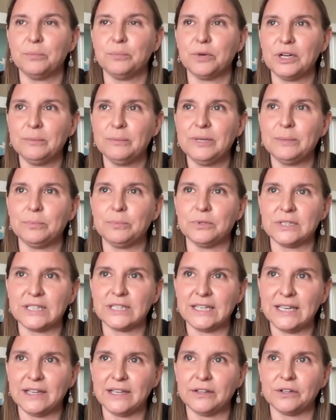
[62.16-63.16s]
bring people
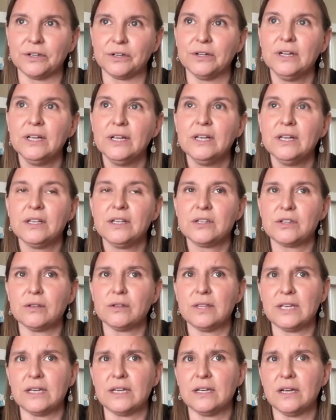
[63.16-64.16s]
together so
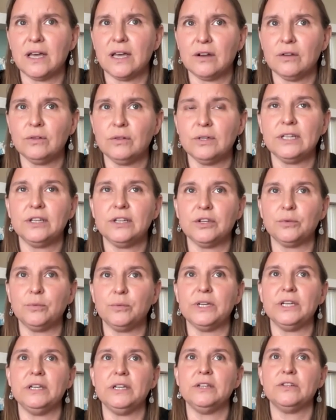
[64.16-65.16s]
that not only could
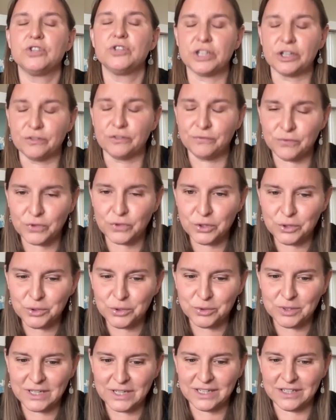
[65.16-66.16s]
we share
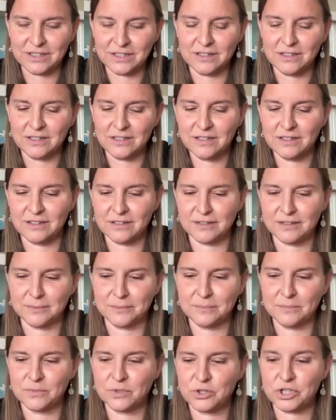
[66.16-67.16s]
food and
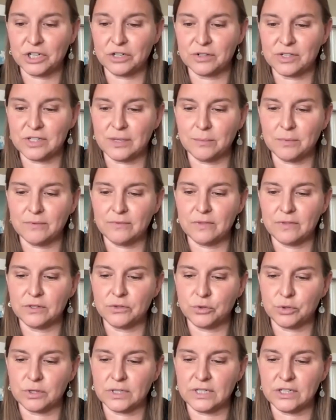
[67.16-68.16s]
share some of the
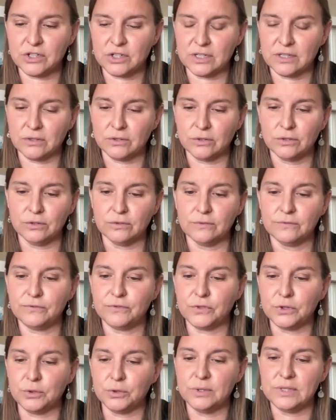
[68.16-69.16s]
traditional
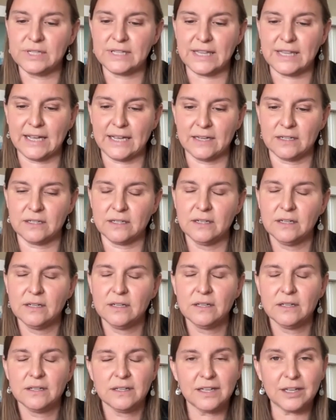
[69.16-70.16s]
foods that
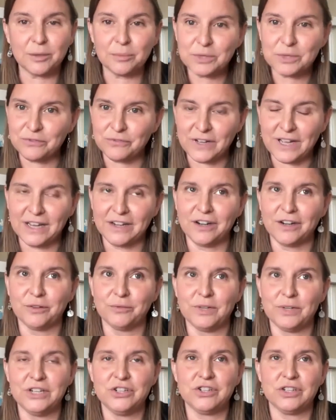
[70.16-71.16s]
help define our
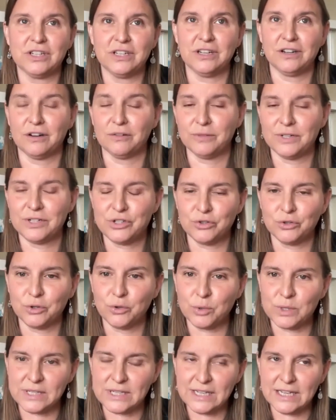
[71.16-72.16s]
region and our regional
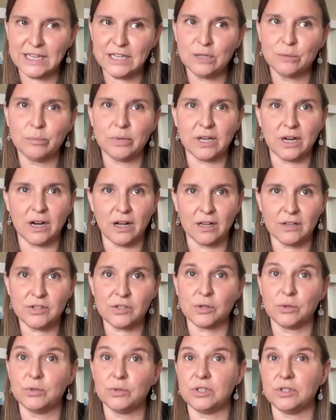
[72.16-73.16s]
cuisine, but
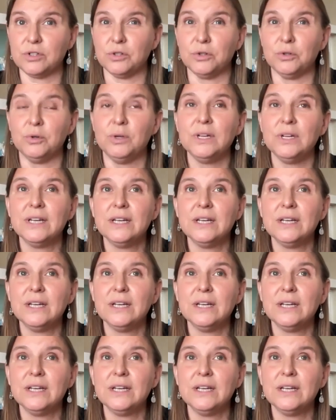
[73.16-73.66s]
also to